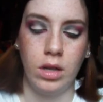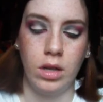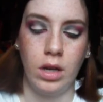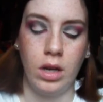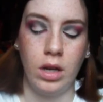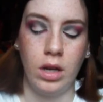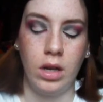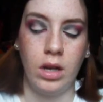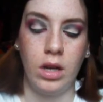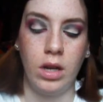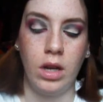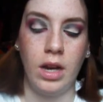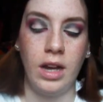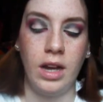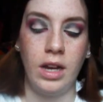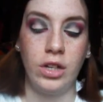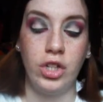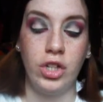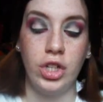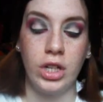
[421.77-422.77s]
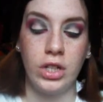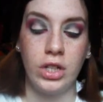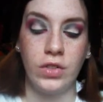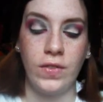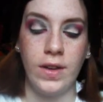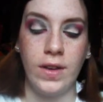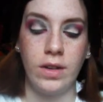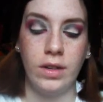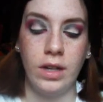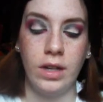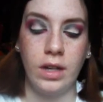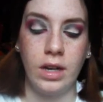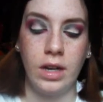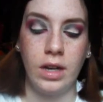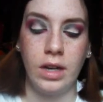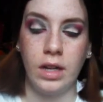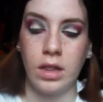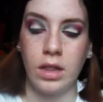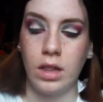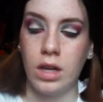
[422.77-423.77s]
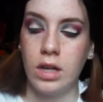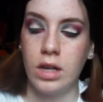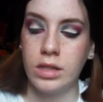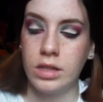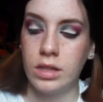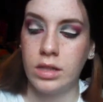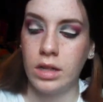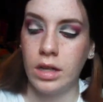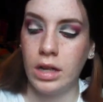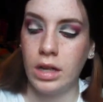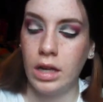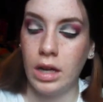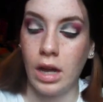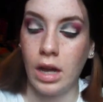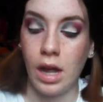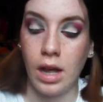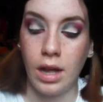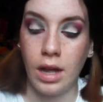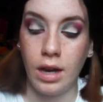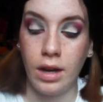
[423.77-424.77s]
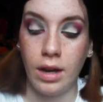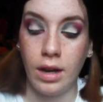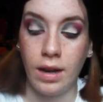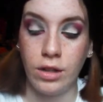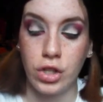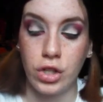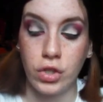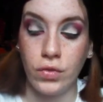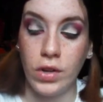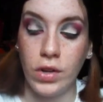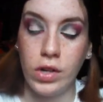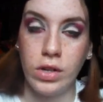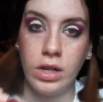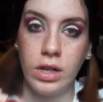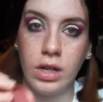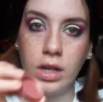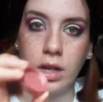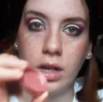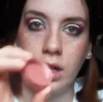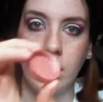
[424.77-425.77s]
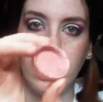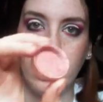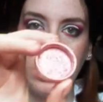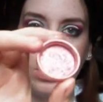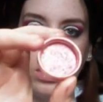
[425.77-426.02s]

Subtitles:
and I just found it. I lost it, and I just found it, and